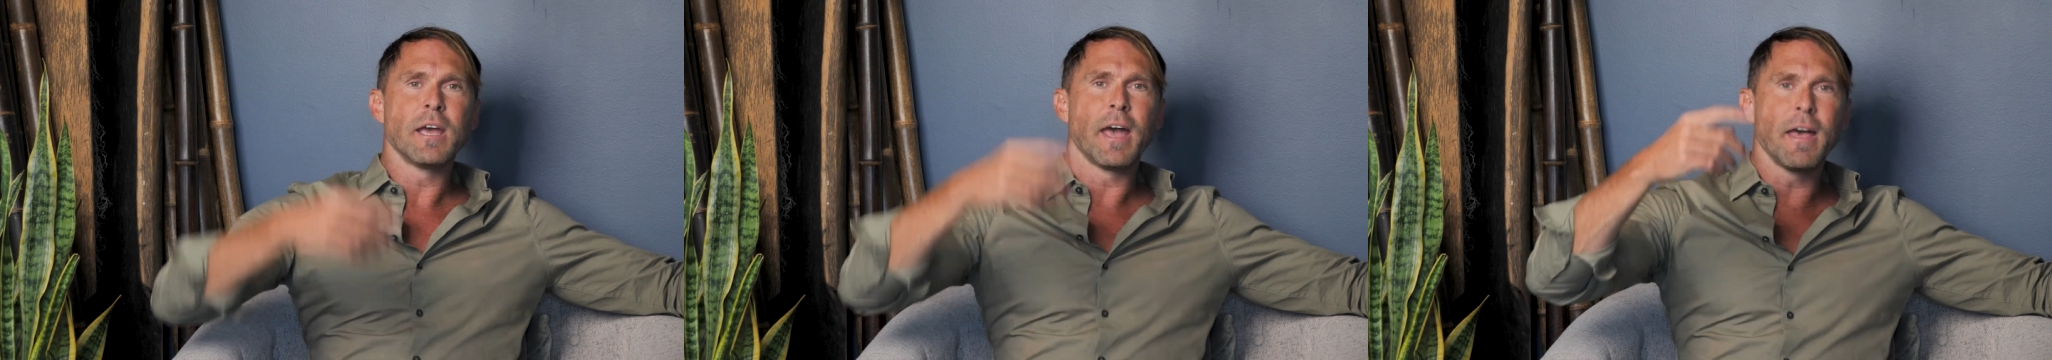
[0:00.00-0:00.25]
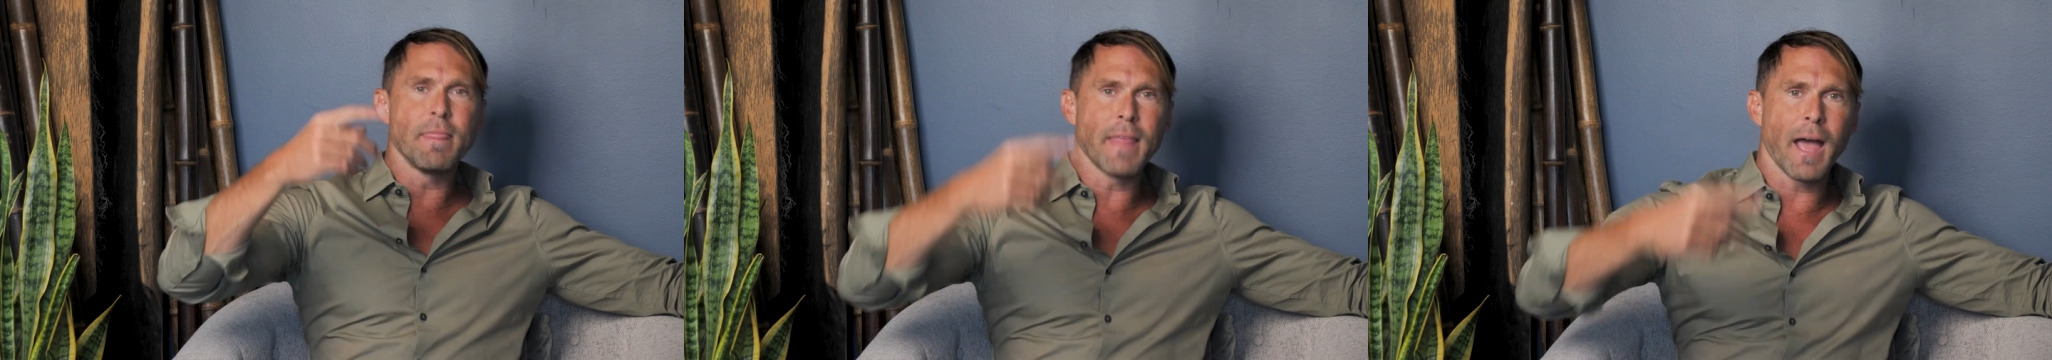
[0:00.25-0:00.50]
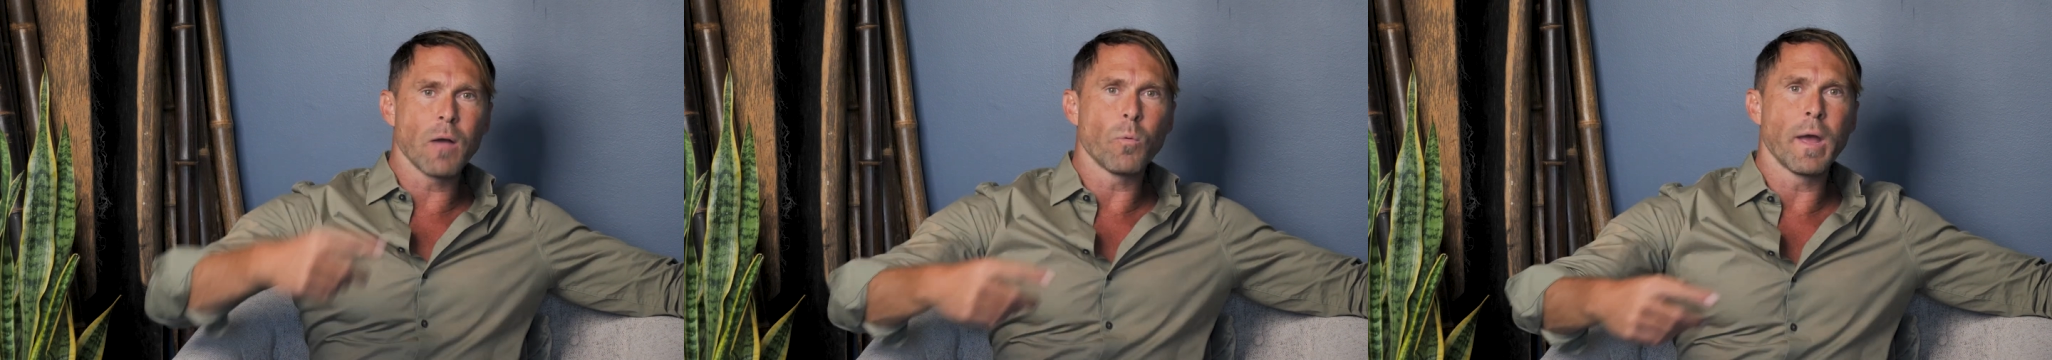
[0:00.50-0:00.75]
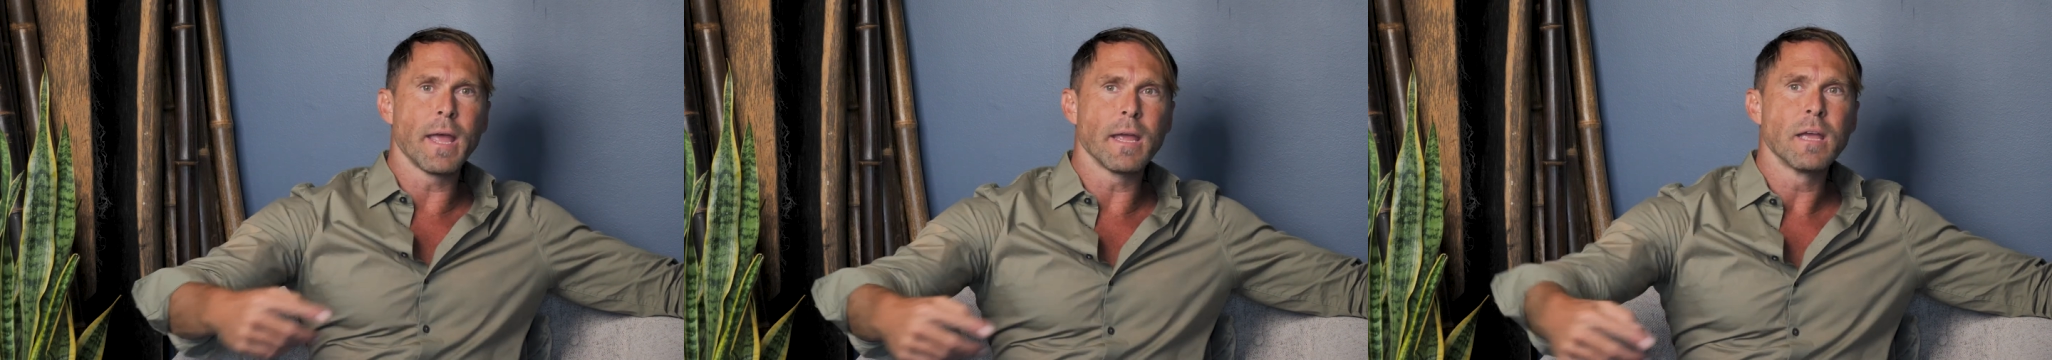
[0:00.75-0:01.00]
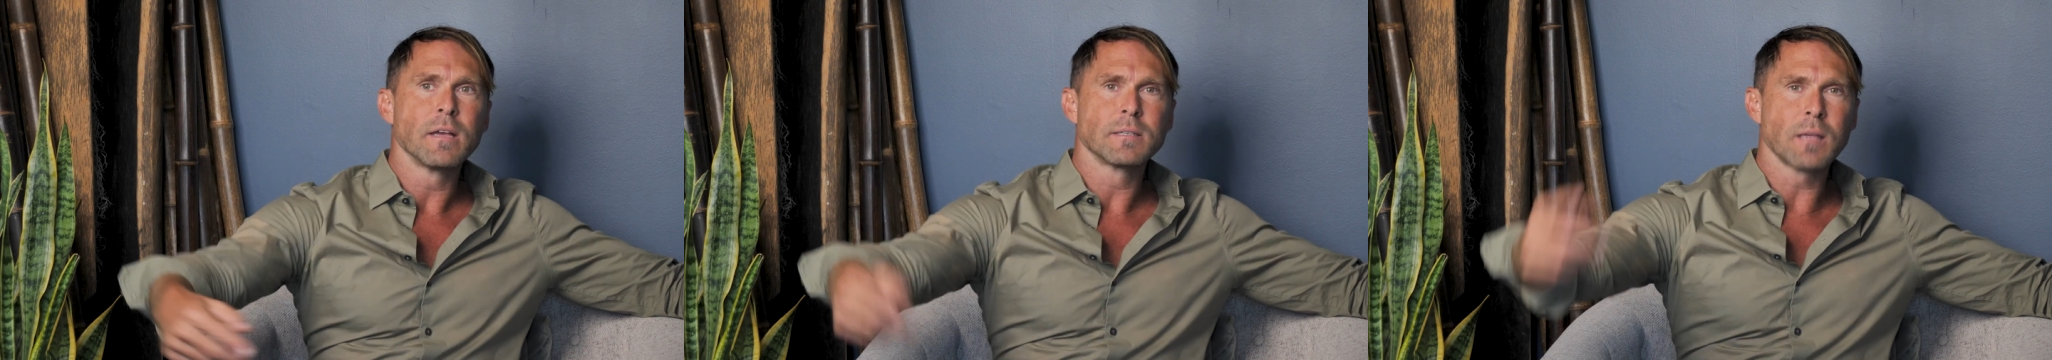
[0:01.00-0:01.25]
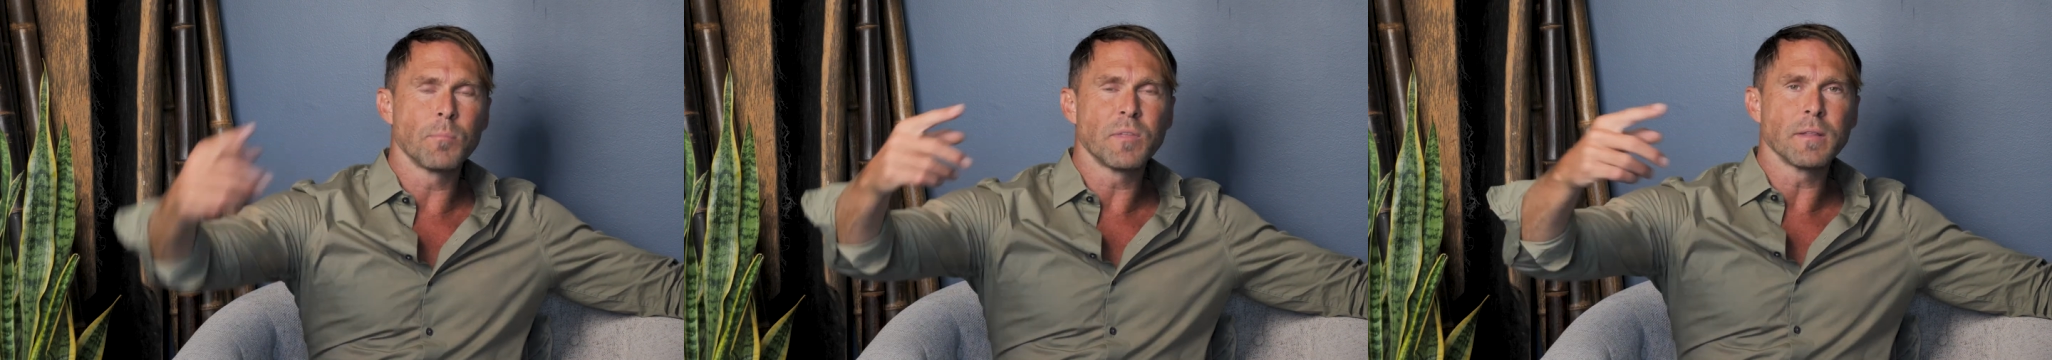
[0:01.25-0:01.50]
and that way
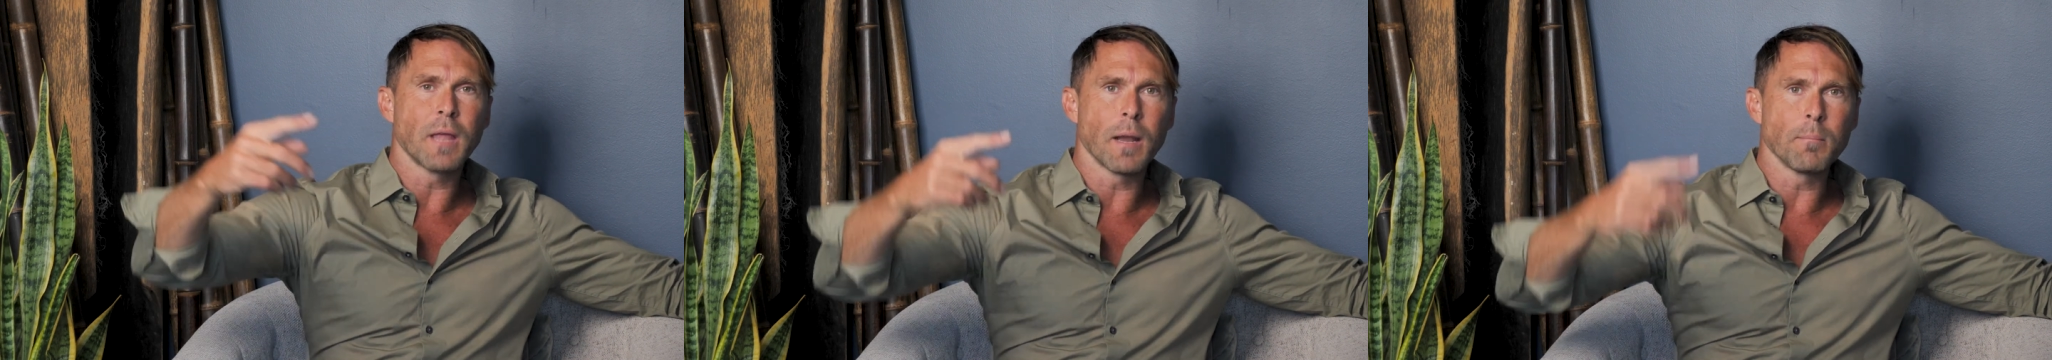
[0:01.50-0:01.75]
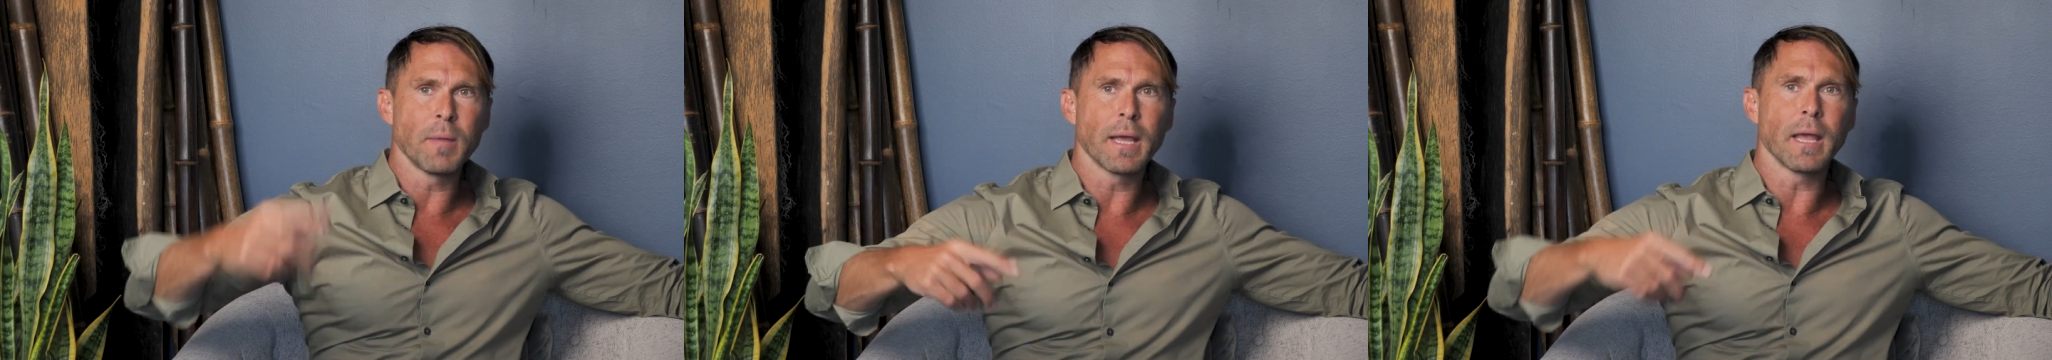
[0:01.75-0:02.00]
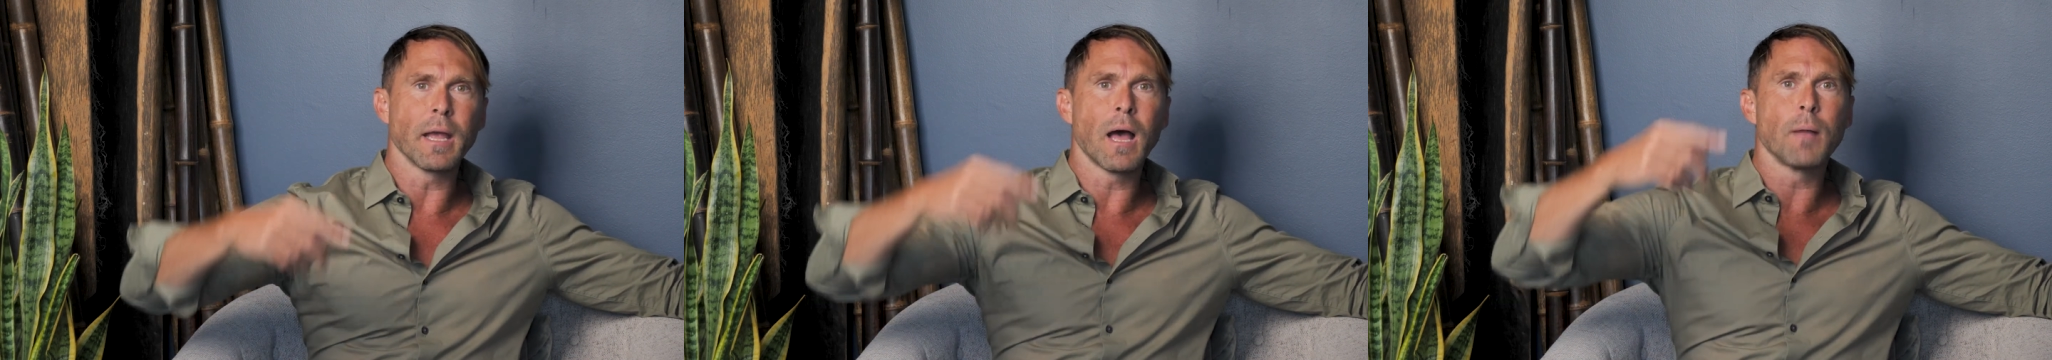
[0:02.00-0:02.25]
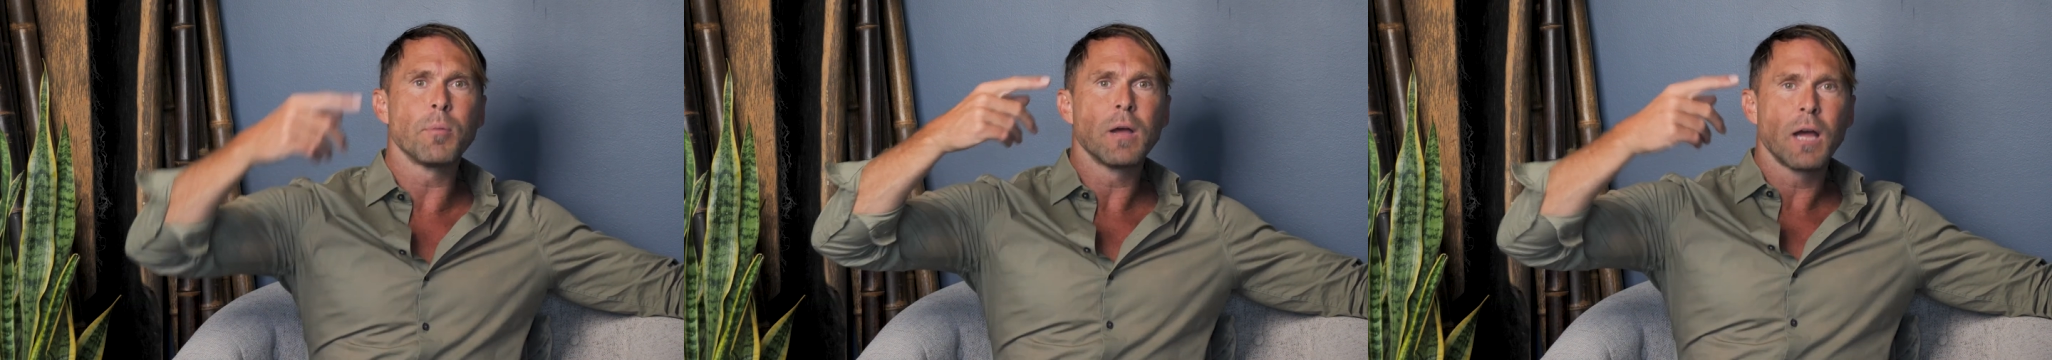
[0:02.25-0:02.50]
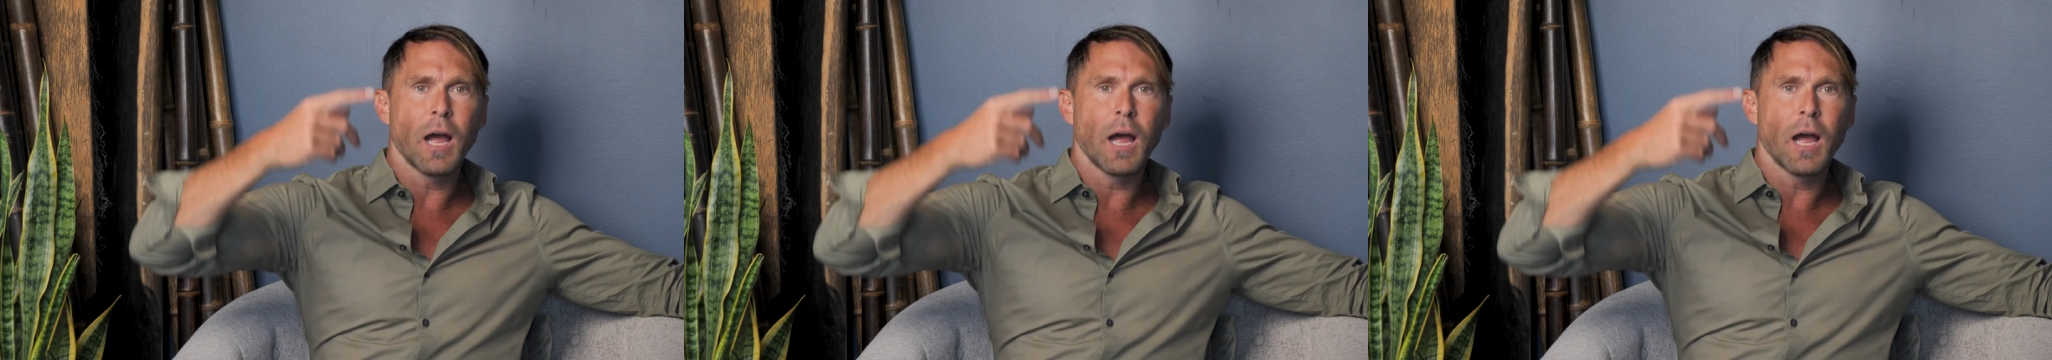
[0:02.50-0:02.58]
something that I'm picking up,